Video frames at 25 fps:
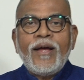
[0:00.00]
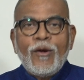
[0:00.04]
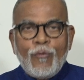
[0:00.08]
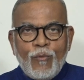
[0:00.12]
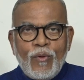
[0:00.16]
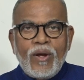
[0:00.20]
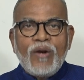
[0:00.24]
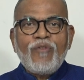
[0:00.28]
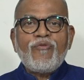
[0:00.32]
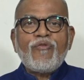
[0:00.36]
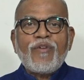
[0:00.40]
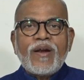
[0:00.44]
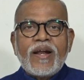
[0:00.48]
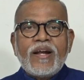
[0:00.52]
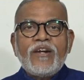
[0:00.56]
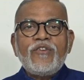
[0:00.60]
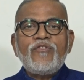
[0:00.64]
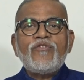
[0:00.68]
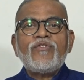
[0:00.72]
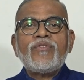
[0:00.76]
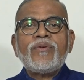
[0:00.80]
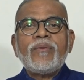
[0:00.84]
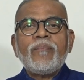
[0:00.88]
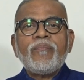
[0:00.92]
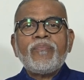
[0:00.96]
Well,
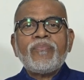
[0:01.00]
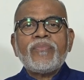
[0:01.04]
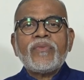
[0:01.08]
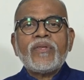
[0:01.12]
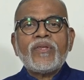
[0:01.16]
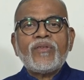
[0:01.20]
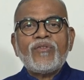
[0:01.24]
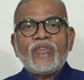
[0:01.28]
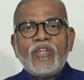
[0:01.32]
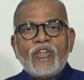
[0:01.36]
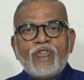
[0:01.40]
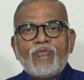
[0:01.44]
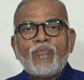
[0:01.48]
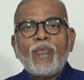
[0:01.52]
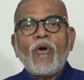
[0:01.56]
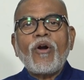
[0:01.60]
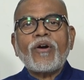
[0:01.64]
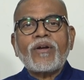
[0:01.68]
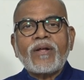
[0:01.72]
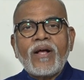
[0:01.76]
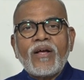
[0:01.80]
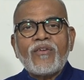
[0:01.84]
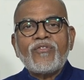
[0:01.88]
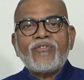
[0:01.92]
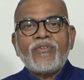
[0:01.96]
friends, this
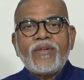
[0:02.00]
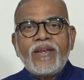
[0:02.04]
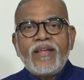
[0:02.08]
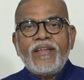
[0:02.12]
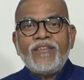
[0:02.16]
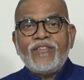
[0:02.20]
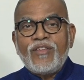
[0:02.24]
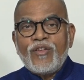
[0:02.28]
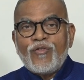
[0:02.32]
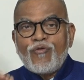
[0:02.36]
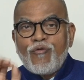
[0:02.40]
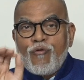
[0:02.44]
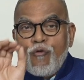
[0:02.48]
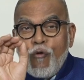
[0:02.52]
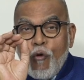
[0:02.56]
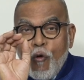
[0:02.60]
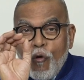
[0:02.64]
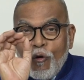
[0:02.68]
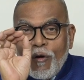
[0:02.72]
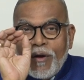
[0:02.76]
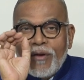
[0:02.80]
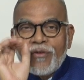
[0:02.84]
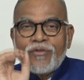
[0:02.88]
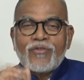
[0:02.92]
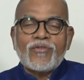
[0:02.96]
podcast series is
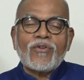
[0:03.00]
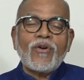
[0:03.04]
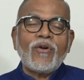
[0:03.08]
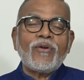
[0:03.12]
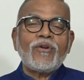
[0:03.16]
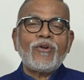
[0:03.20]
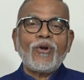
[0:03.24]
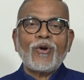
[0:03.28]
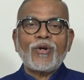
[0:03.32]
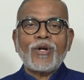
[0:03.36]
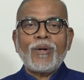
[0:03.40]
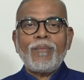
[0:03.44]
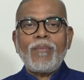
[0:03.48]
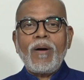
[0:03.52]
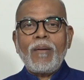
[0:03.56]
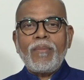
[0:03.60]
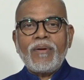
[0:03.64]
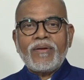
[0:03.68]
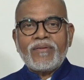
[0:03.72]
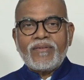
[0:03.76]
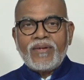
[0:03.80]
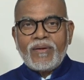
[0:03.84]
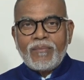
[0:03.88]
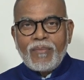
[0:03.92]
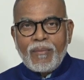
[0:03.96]
focused on Dr. Baba
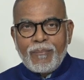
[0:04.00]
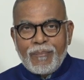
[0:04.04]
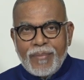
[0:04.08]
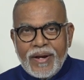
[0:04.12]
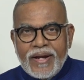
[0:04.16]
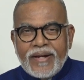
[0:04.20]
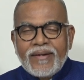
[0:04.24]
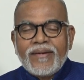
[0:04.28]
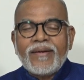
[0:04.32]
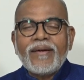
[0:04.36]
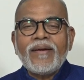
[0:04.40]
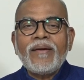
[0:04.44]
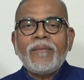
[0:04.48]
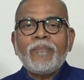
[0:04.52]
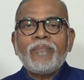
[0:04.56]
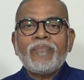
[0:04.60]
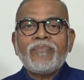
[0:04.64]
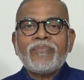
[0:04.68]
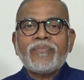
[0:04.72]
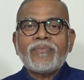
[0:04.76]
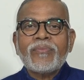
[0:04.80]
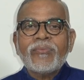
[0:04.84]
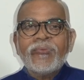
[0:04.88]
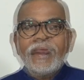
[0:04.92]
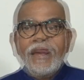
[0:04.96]
Saheb Ambedkar,
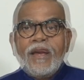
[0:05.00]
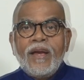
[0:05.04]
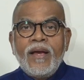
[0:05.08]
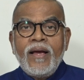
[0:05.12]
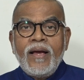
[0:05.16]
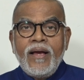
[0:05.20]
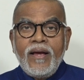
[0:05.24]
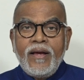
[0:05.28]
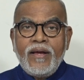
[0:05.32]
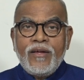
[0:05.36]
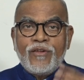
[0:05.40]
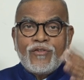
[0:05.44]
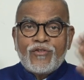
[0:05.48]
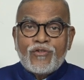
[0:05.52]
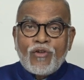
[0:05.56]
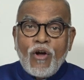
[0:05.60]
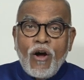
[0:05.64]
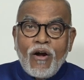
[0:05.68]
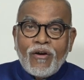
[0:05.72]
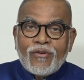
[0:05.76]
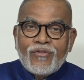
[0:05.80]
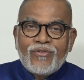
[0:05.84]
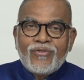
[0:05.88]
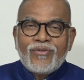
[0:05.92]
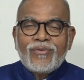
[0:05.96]
his
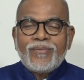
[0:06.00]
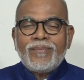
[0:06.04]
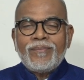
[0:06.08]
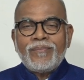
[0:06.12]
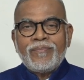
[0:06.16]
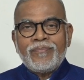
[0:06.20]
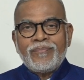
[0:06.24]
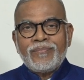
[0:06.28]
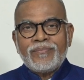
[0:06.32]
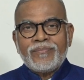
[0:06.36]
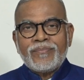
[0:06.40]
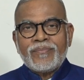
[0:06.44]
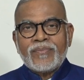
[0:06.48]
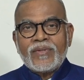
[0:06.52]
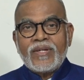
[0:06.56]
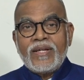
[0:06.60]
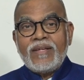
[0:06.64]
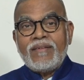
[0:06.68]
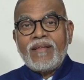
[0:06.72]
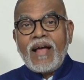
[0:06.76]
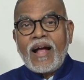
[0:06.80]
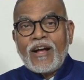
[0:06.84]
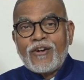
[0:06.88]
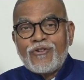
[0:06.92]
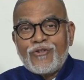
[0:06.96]
thoughts, his
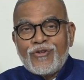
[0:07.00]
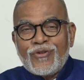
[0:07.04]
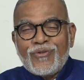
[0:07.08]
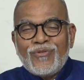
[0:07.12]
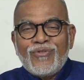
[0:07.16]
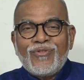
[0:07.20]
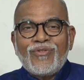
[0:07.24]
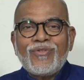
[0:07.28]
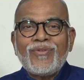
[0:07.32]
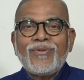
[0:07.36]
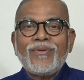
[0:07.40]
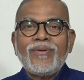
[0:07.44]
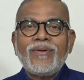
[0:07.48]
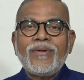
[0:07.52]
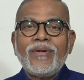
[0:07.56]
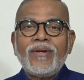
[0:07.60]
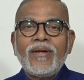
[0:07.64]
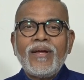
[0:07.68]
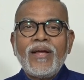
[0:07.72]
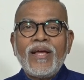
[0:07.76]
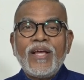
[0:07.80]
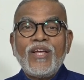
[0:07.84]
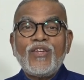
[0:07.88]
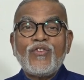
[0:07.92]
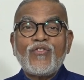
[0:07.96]
actions,
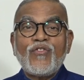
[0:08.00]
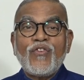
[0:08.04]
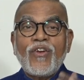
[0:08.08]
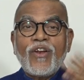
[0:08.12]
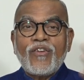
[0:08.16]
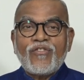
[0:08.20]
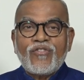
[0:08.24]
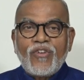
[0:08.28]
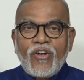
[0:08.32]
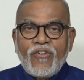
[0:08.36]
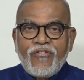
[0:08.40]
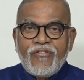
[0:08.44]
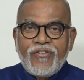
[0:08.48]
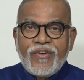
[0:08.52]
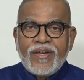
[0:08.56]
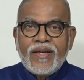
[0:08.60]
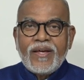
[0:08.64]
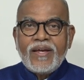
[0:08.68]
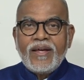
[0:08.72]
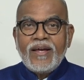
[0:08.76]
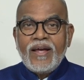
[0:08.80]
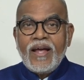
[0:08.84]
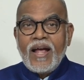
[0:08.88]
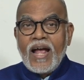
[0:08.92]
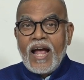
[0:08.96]
his philosophy,
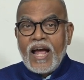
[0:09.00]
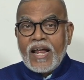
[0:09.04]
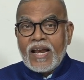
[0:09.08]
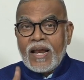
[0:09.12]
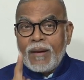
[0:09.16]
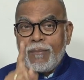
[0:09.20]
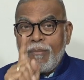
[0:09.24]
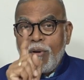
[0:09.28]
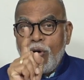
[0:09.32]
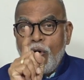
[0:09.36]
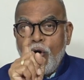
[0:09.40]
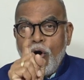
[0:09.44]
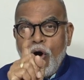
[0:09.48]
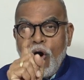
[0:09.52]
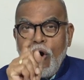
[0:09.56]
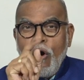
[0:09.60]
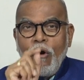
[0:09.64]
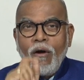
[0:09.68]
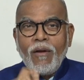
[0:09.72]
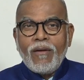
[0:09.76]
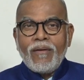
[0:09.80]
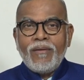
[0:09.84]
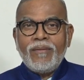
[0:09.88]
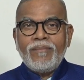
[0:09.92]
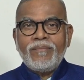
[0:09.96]
and above
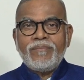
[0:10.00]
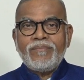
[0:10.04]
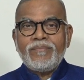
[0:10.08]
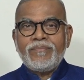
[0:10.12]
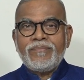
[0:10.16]
all,